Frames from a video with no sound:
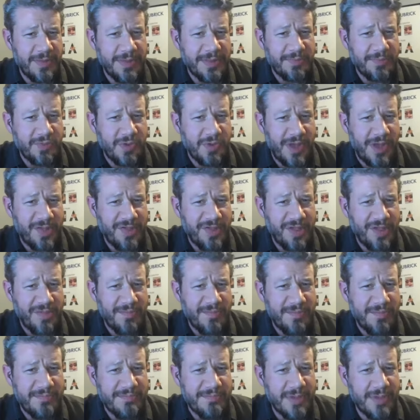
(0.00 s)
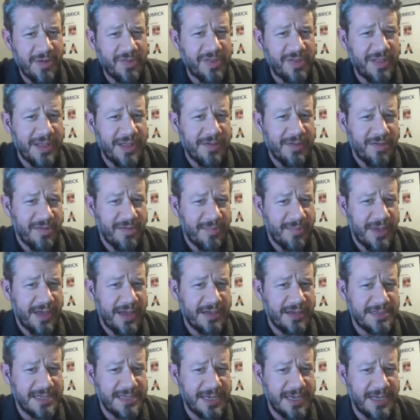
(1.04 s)
process mostly it was
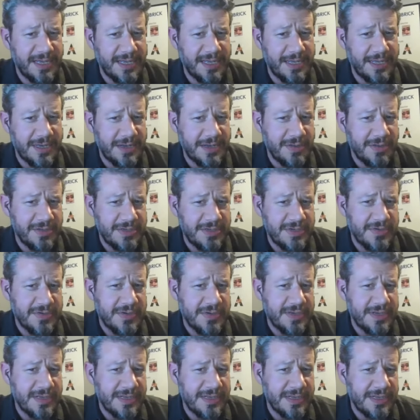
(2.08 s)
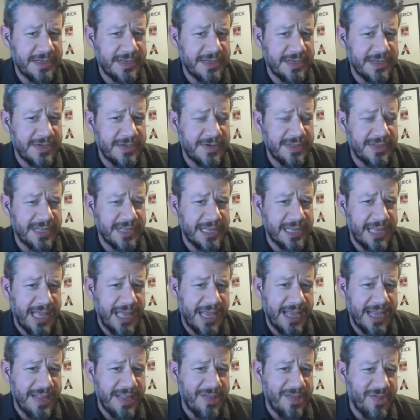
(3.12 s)
about uh, you know doing doing the
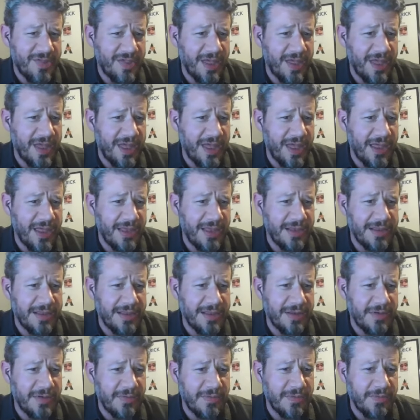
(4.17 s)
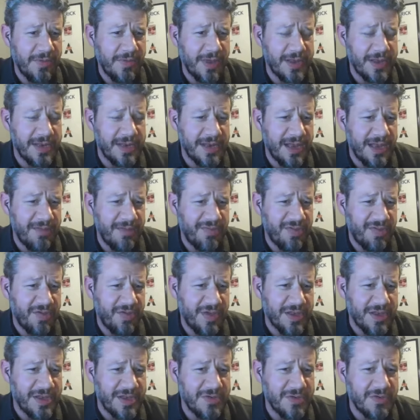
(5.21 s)
lines uh, you know enough
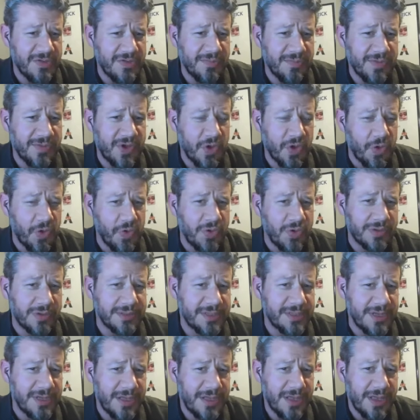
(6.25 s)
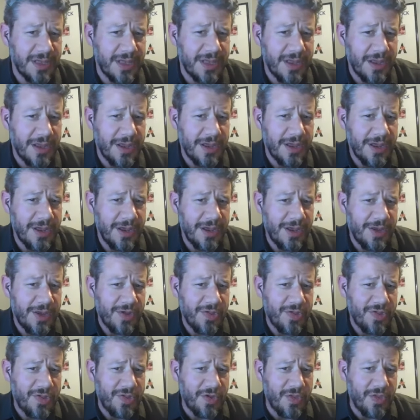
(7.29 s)
so i knew them cold
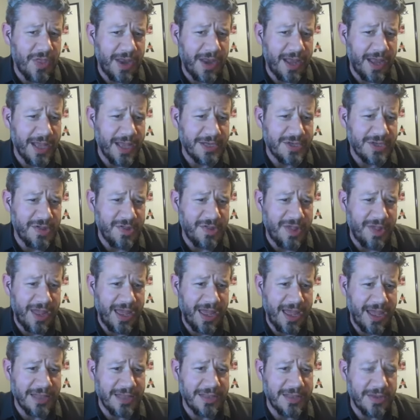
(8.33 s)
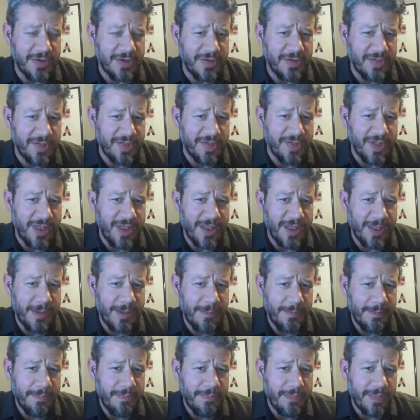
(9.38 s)
so that I just had those
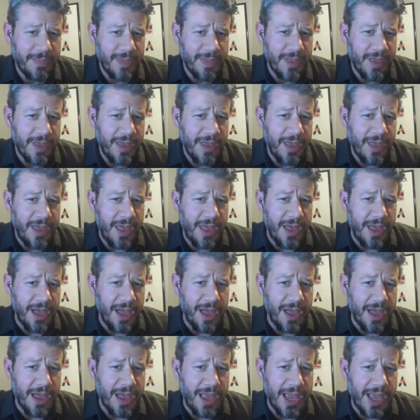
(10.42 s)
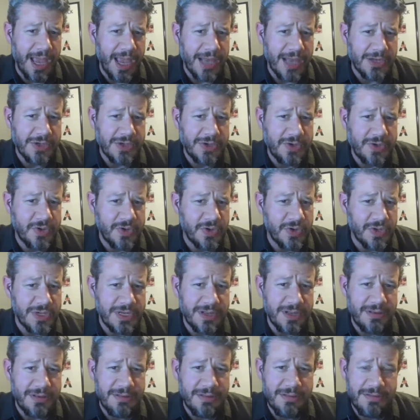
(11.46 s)
uh, and
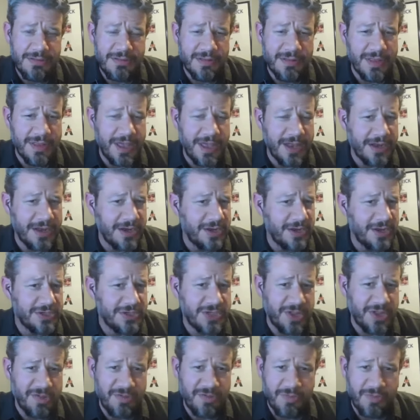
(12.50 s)
could then just